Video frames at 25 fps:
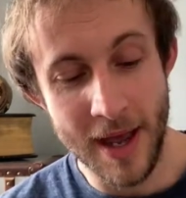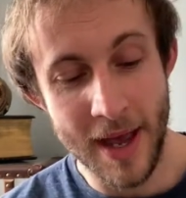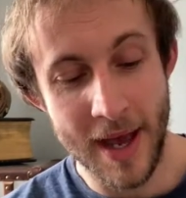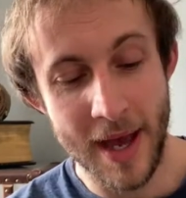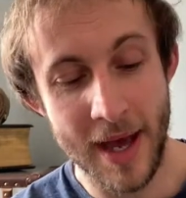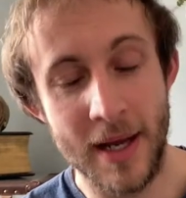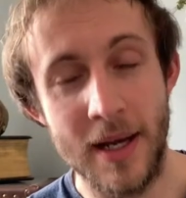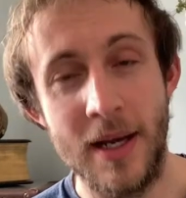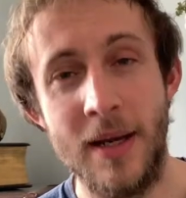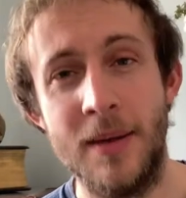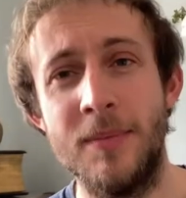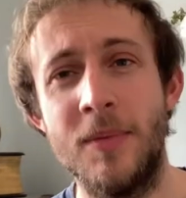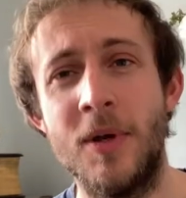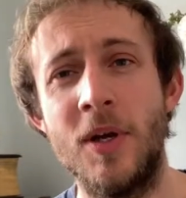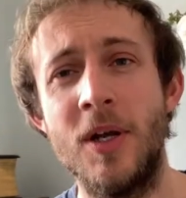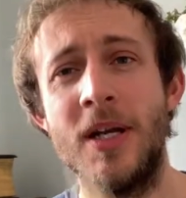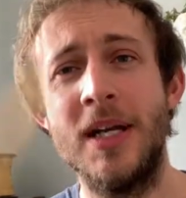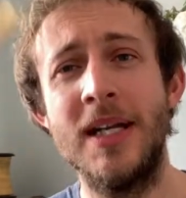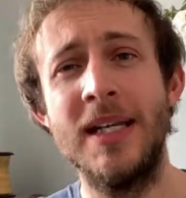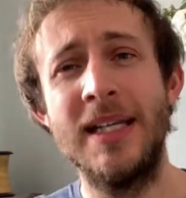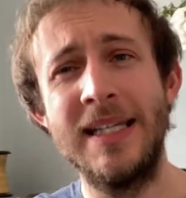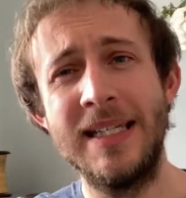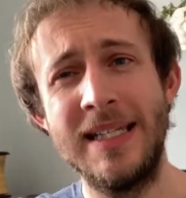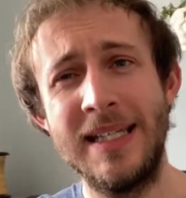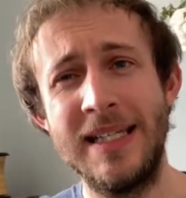and I'm going
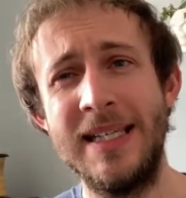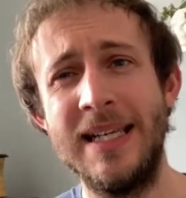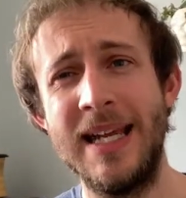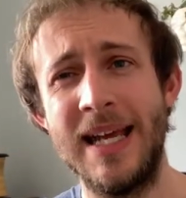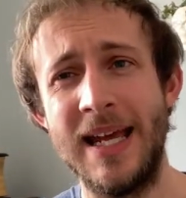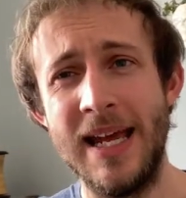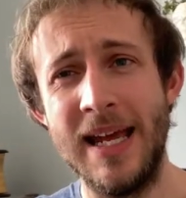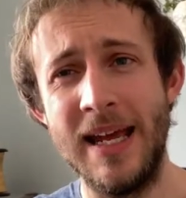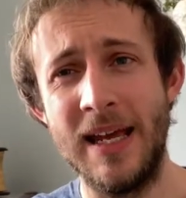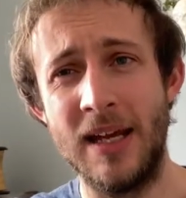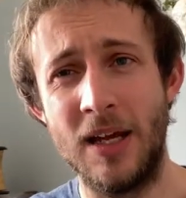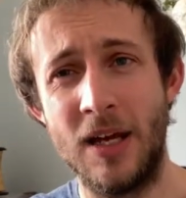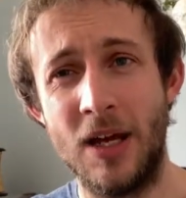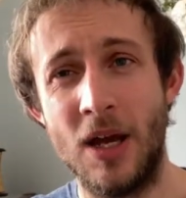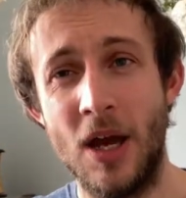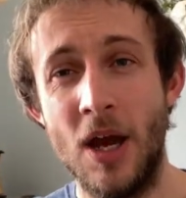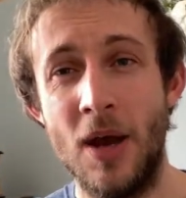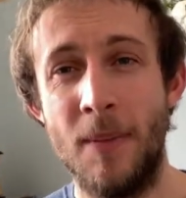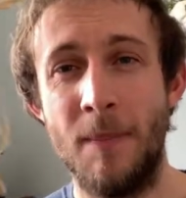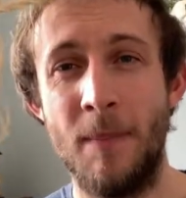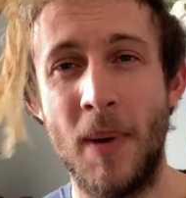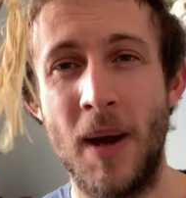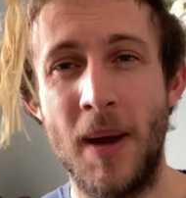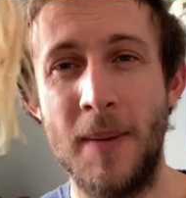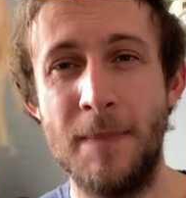to stick
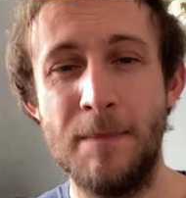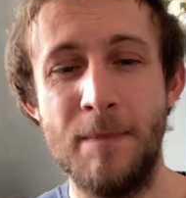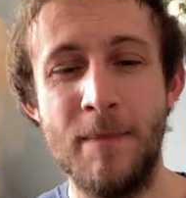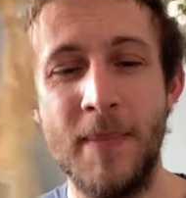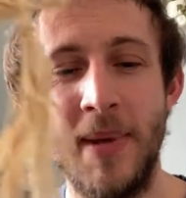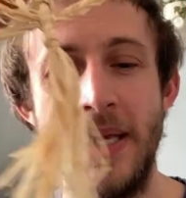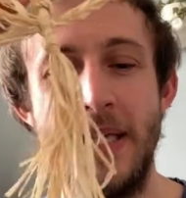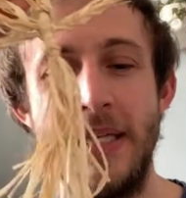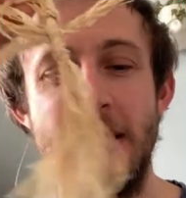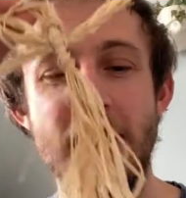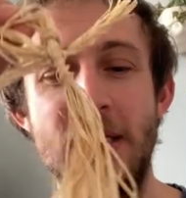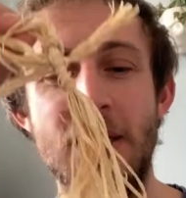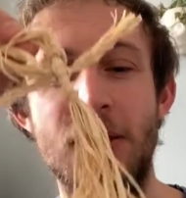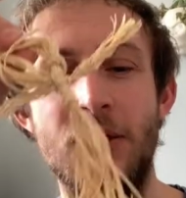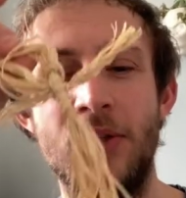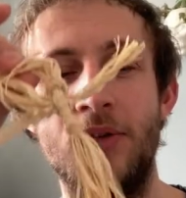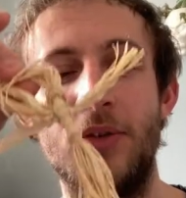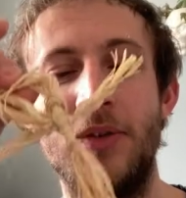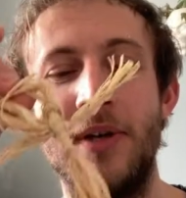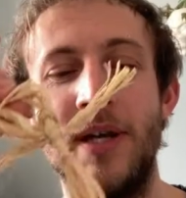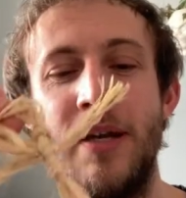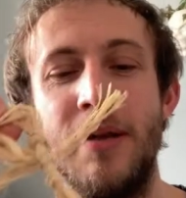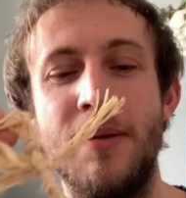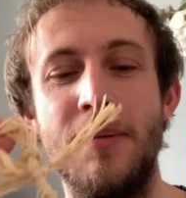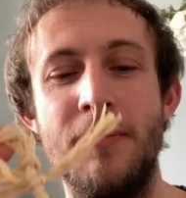my
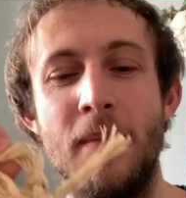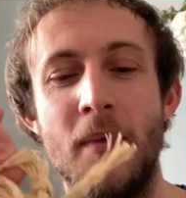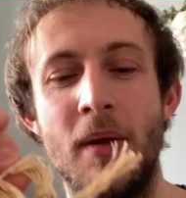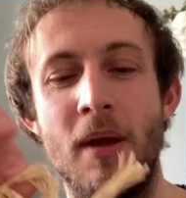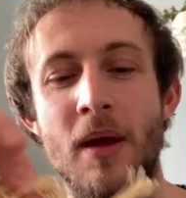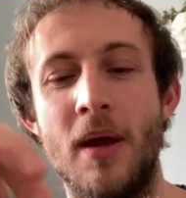mystery